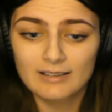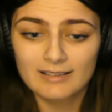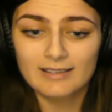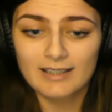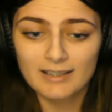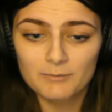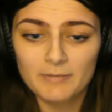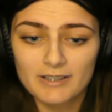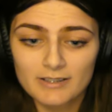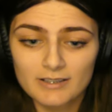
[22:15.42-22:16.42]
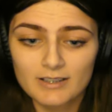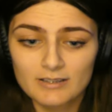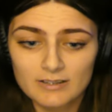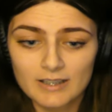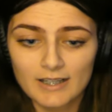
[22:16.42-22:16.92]
That makes
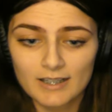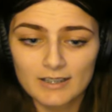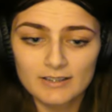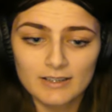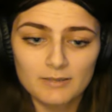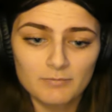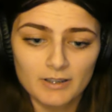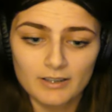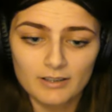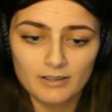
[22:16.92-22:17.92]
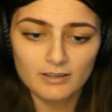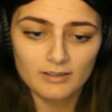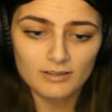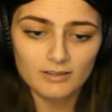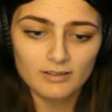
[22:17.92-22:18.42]
sense. They kind of seem like
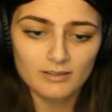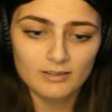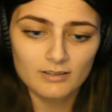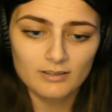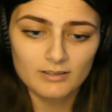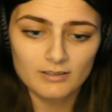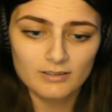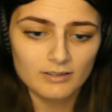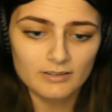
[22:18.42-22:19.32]
the